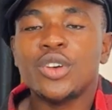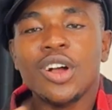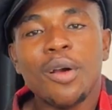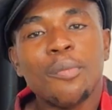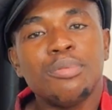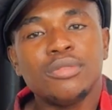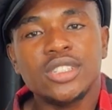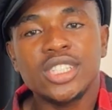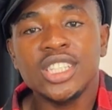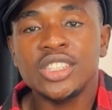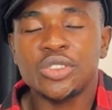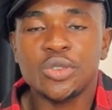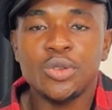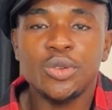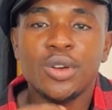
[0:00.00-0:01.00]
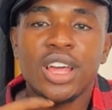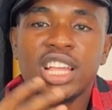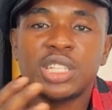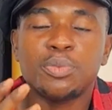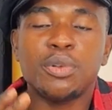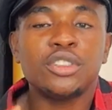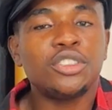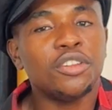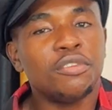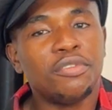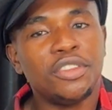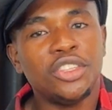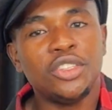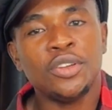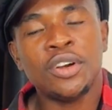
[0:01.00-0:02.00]
can proceed to export your
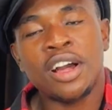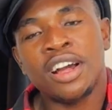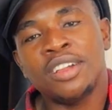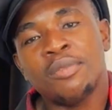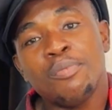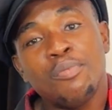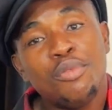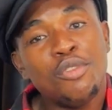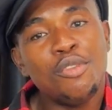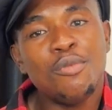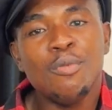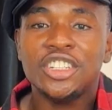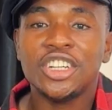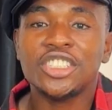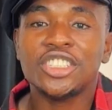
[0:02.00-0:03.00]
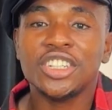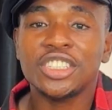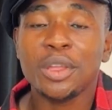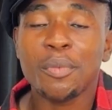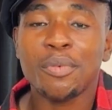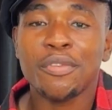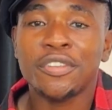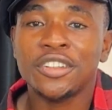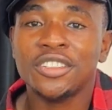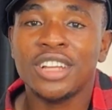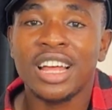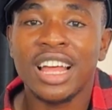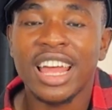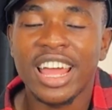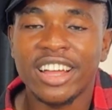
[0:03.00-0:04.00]
video and boom, just got a
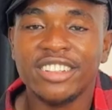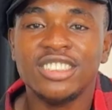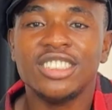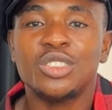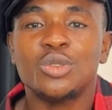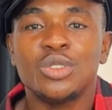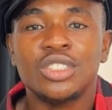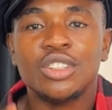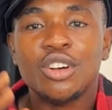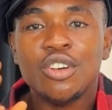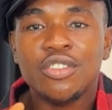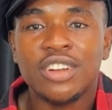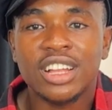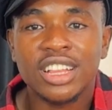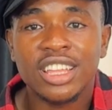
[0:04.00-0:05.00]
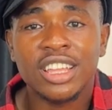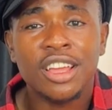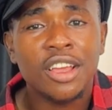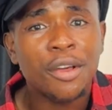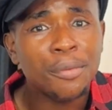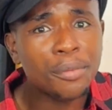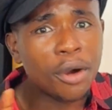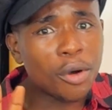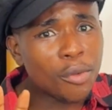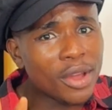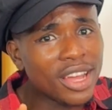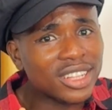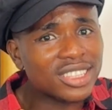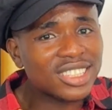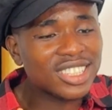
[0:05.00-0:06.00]
professional edit with overlay. But
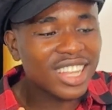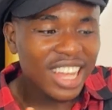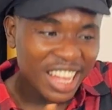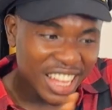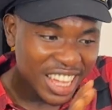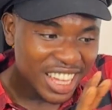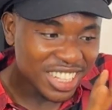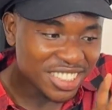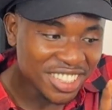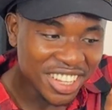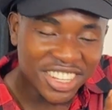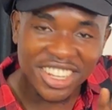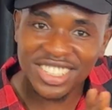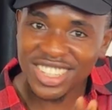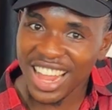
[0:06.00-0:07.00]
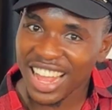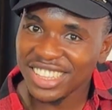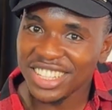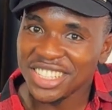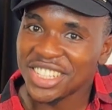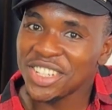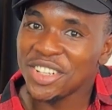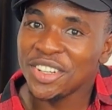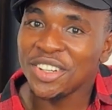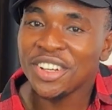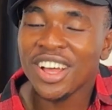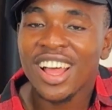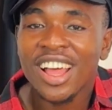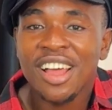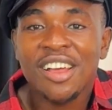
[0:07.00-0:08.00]
wait, it's not just like this.
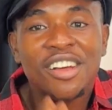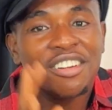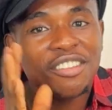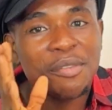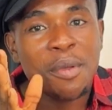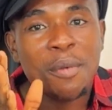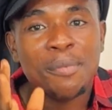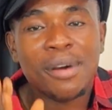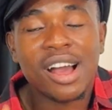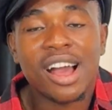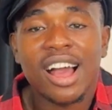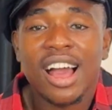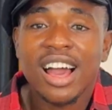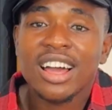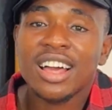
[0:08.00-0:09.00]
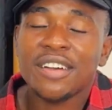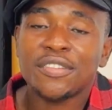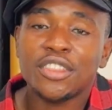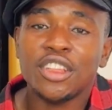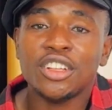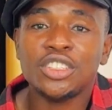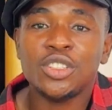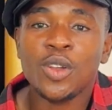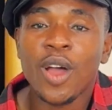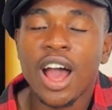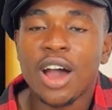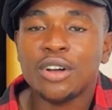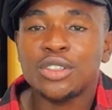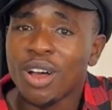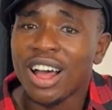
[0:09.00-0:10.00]
So remember, I have taught you
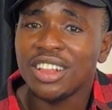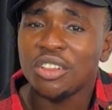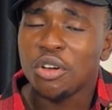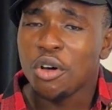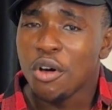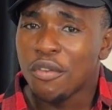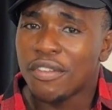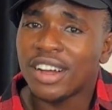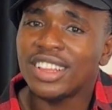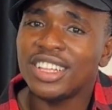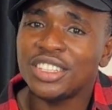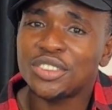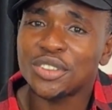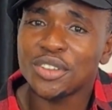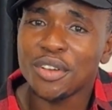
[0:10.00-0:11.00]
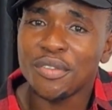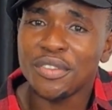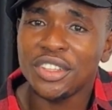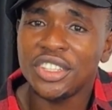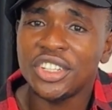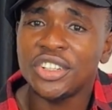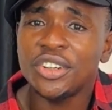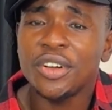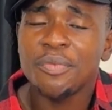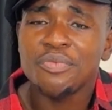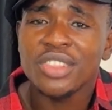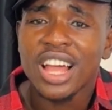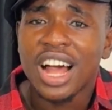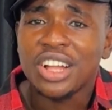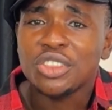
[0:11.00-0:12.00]
how to add overlay to your video,
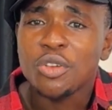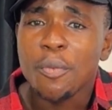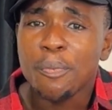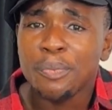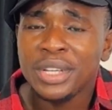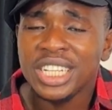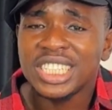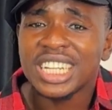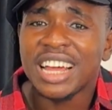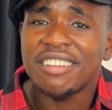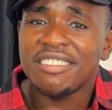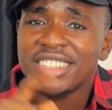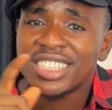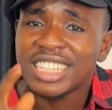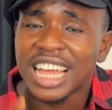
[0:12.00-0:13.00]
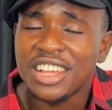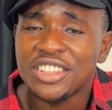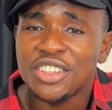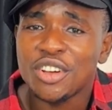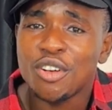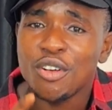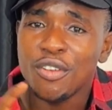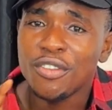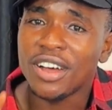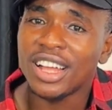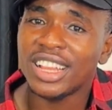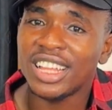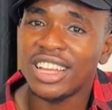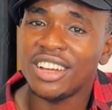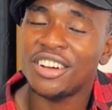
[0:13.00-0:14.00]
how to pinch and resize your
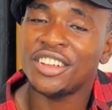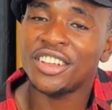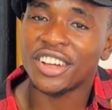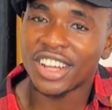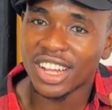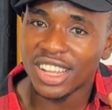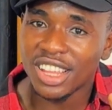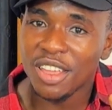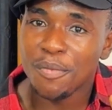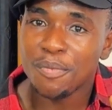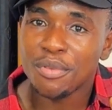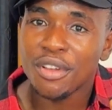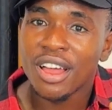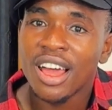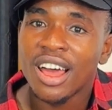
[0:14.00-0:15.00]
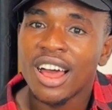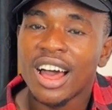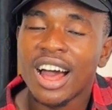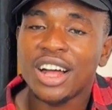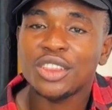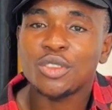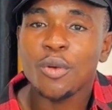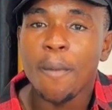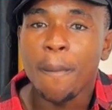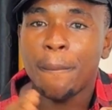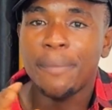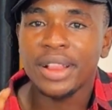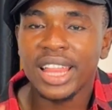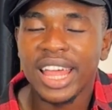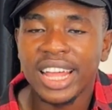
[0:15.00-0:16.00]
overlay on your clip, how to
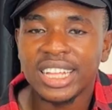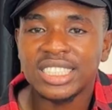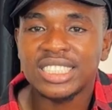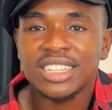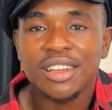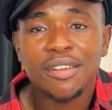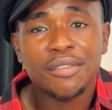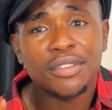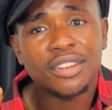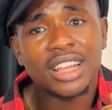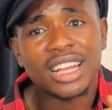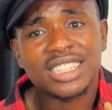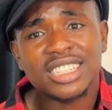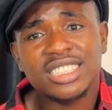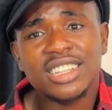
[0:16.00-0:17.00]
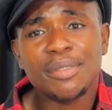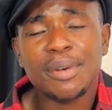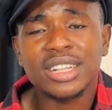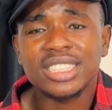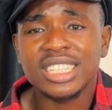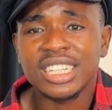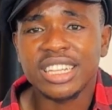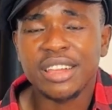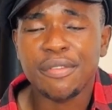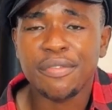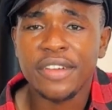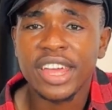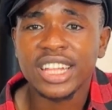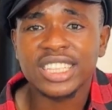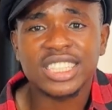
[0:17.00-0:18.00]
blend for that cinematic
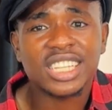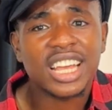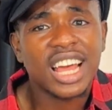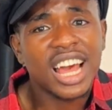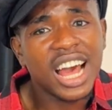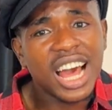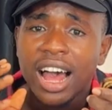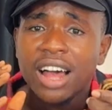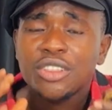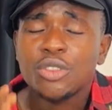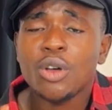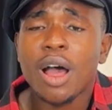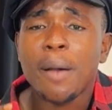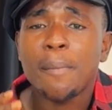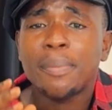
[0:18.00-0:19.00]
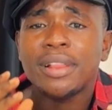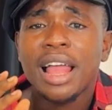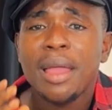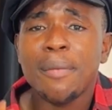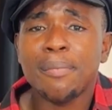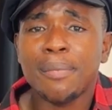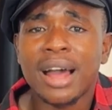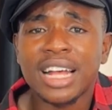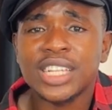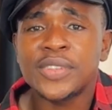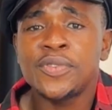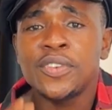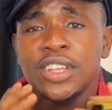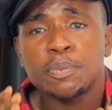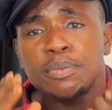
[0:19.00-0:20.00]
effect, how to apply
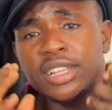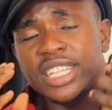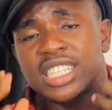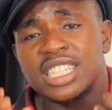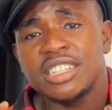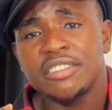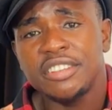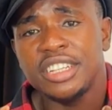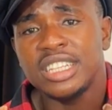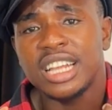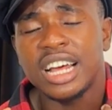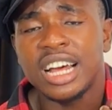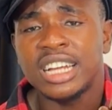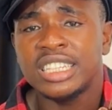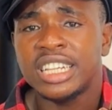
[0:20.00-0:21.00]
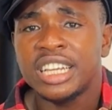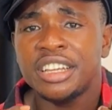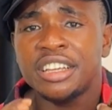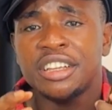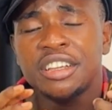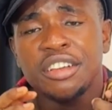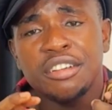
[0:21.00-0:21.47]
mask for split screen and